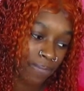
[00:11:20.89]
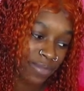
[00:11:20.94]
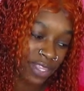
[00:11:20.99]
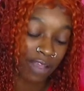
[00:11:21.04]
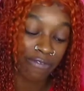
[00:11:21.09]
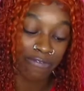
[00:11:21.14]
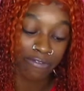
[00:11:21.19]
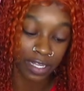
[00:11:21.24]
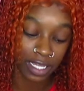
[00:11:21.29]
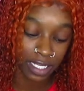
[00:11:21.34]

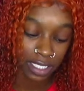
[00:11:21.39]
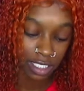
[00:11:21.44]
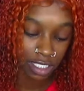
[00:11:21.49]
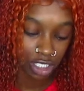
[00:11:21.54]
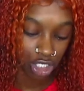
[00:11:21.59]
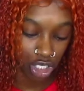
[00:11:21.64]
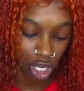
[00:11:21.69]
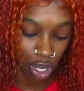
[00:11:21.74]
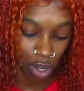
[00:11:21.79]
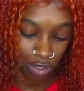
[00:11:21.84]

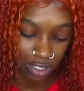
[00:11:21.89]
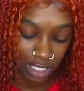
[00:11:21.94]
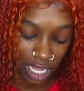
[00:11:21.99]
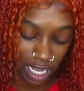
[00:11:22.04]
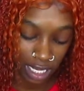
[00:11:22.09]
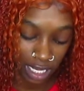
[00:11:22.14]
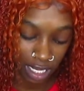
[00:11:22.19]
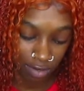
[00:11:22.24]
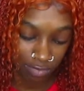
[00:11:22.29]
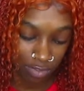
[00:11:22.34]
Netflix shows
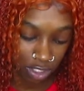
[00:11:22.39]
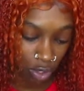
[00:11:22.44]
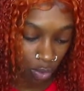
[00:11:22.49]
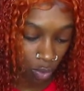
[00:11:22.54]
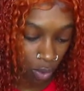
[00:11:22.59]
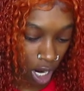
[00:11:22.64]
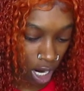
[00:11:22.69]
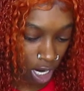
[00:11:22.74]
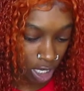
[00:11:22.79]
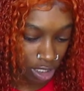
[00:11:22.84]
I love to
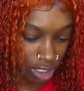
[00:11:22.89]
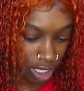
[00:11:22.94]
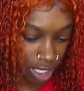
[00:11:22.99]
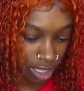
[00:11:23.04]
watch.